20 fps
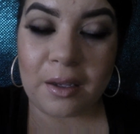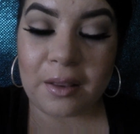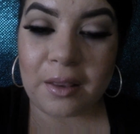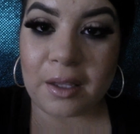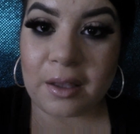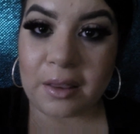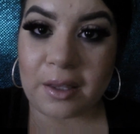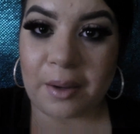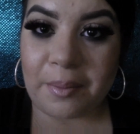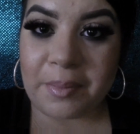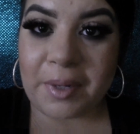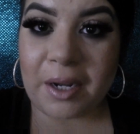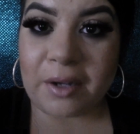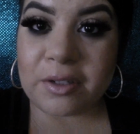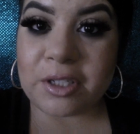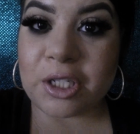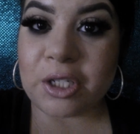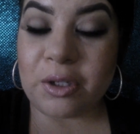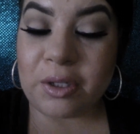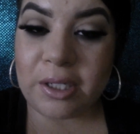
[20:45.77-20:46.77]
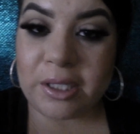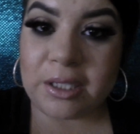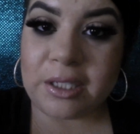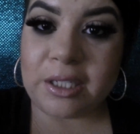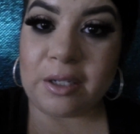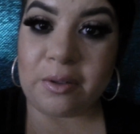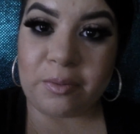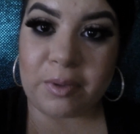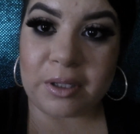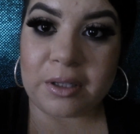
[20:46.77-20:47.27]
the thumbnail so you can
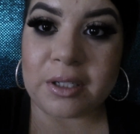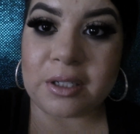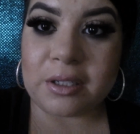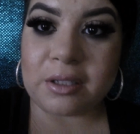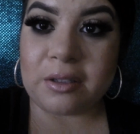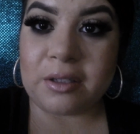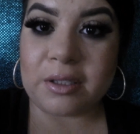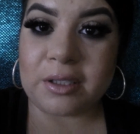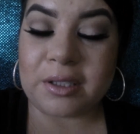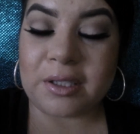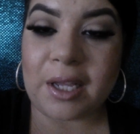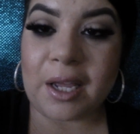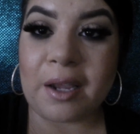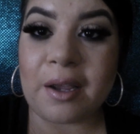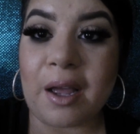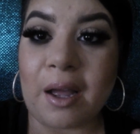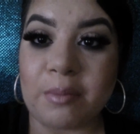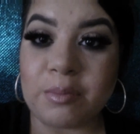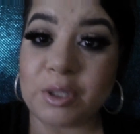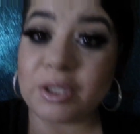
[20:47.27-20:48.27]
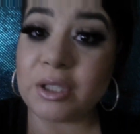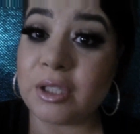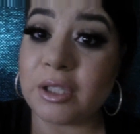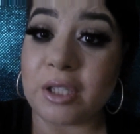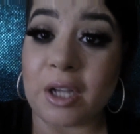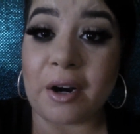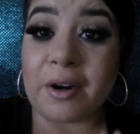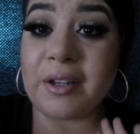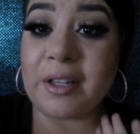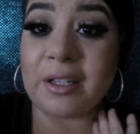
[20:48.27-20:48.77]
see what this looks like. I'm just
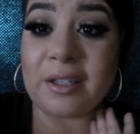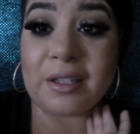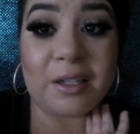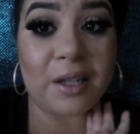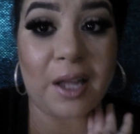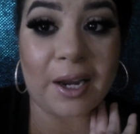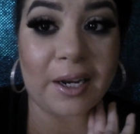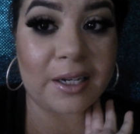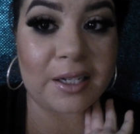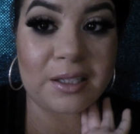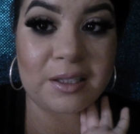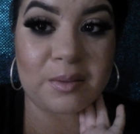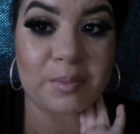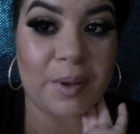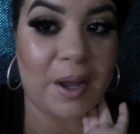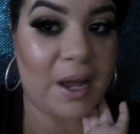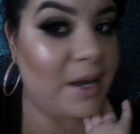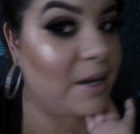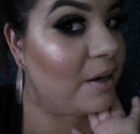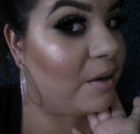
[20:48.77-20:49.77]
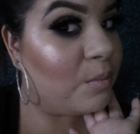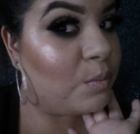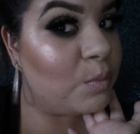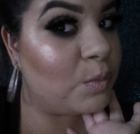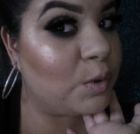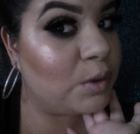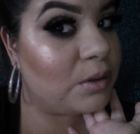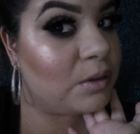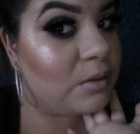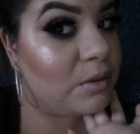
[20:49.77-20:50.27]
sorry that the lighting's bad.
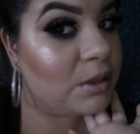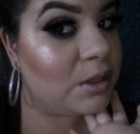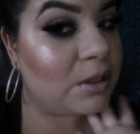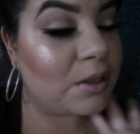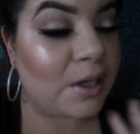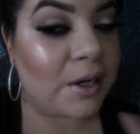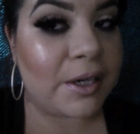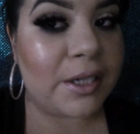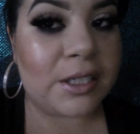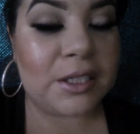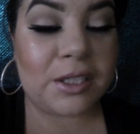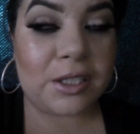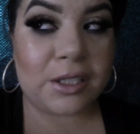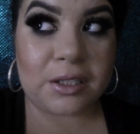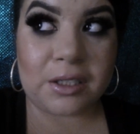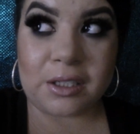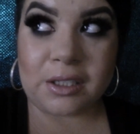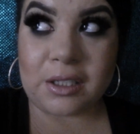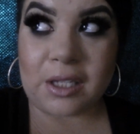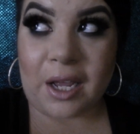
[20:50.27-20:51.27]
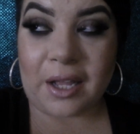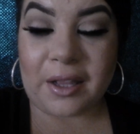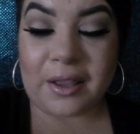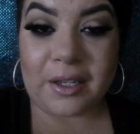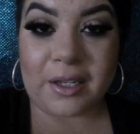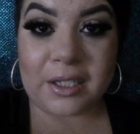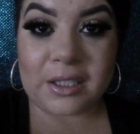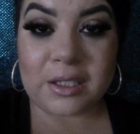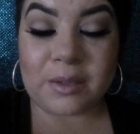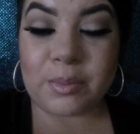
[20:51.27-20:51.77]
I'm really, really sorry. It's just, I
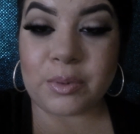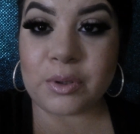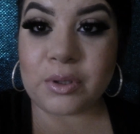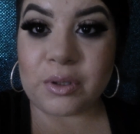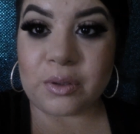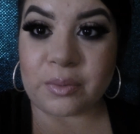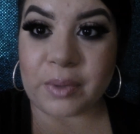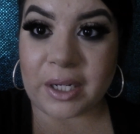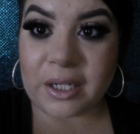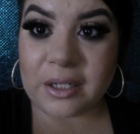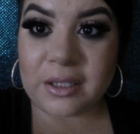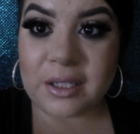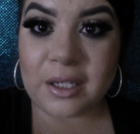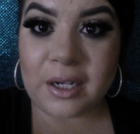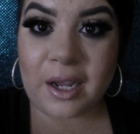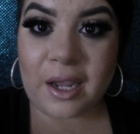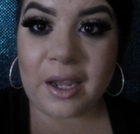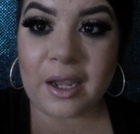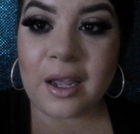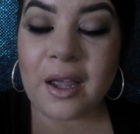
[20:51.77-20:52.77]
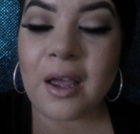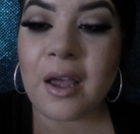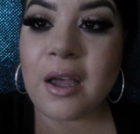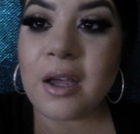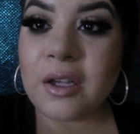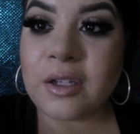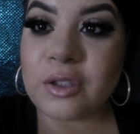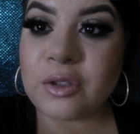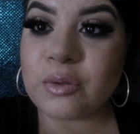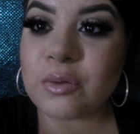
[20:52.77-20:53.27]
think it's supposed to rain today,
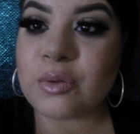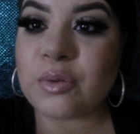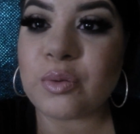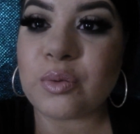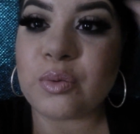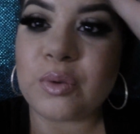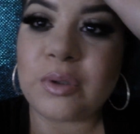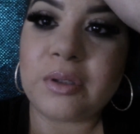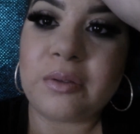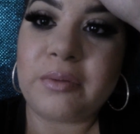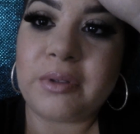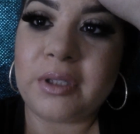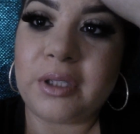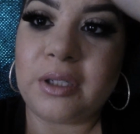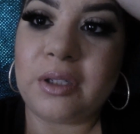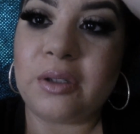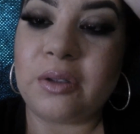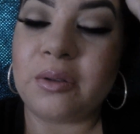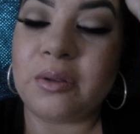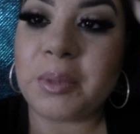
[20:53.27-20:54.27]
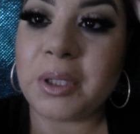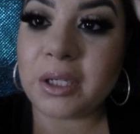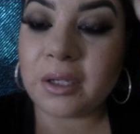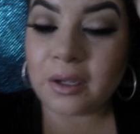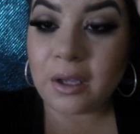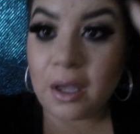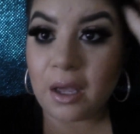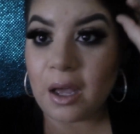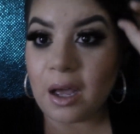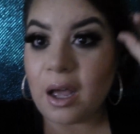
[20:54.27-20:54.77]
so it's really, really gloomy.
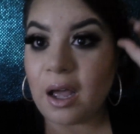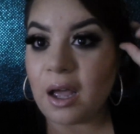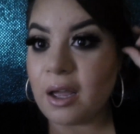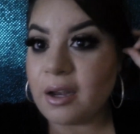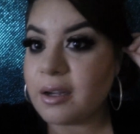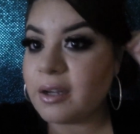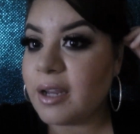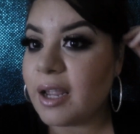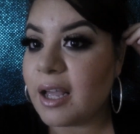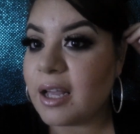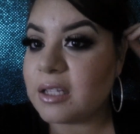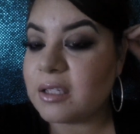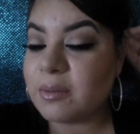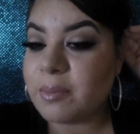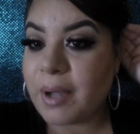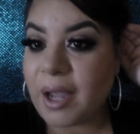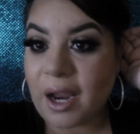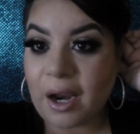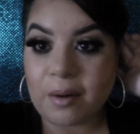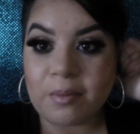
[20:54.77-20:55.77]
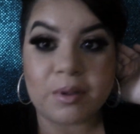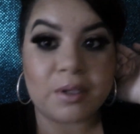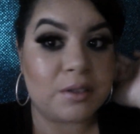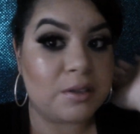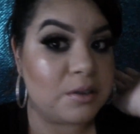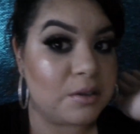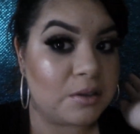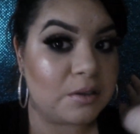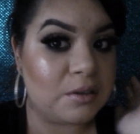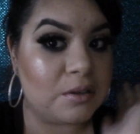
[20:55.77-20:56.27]
And yes, my
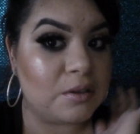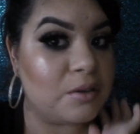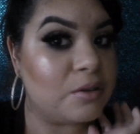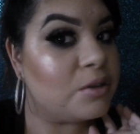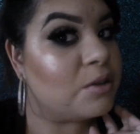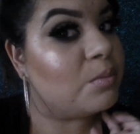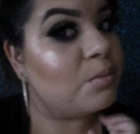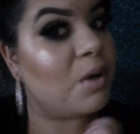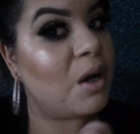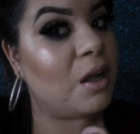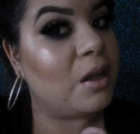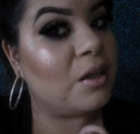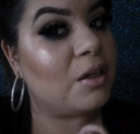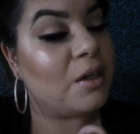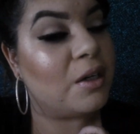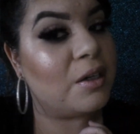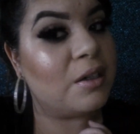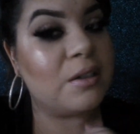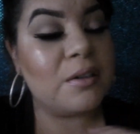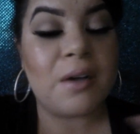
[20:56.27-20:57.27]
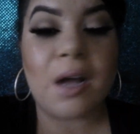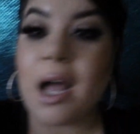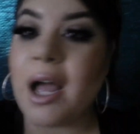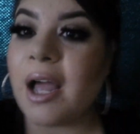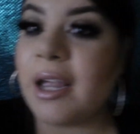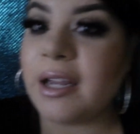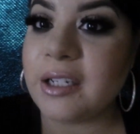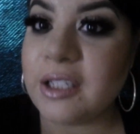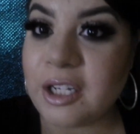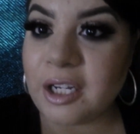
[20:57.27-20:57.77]
eyebrows look a little smaller.
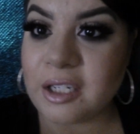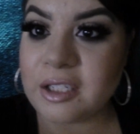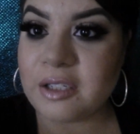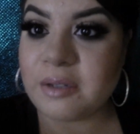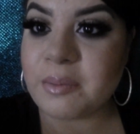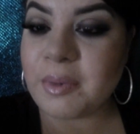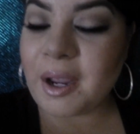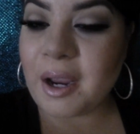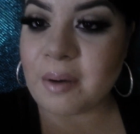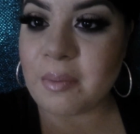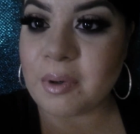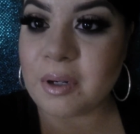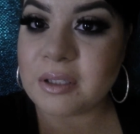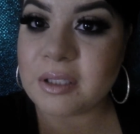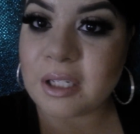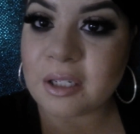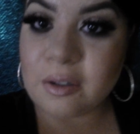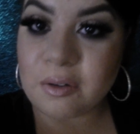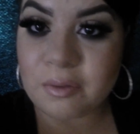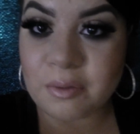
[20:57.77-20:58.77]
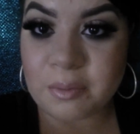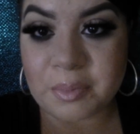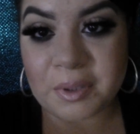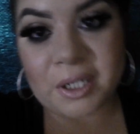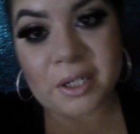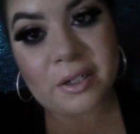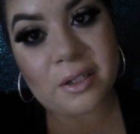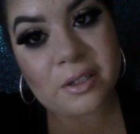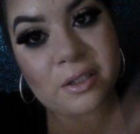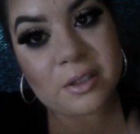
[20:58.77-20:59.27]
I change up my eyebrows. I go from
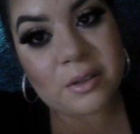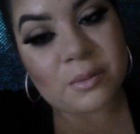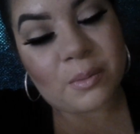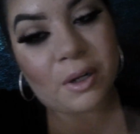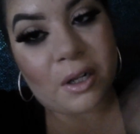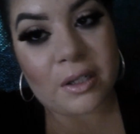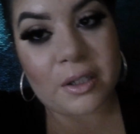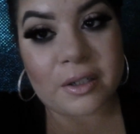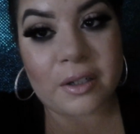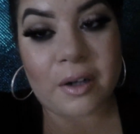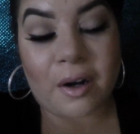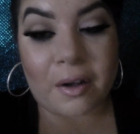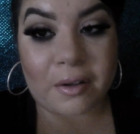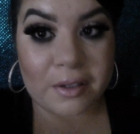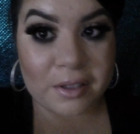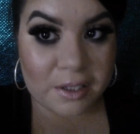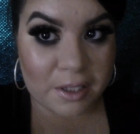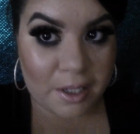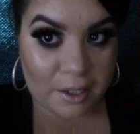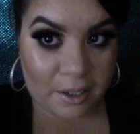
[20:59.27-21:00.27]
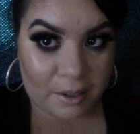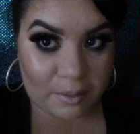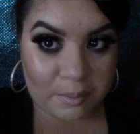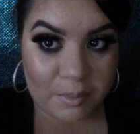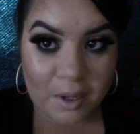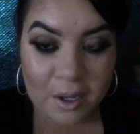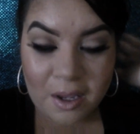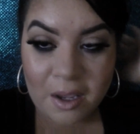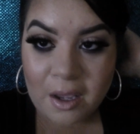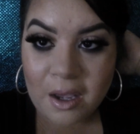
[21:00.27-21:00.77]
thicker to smaller all the time.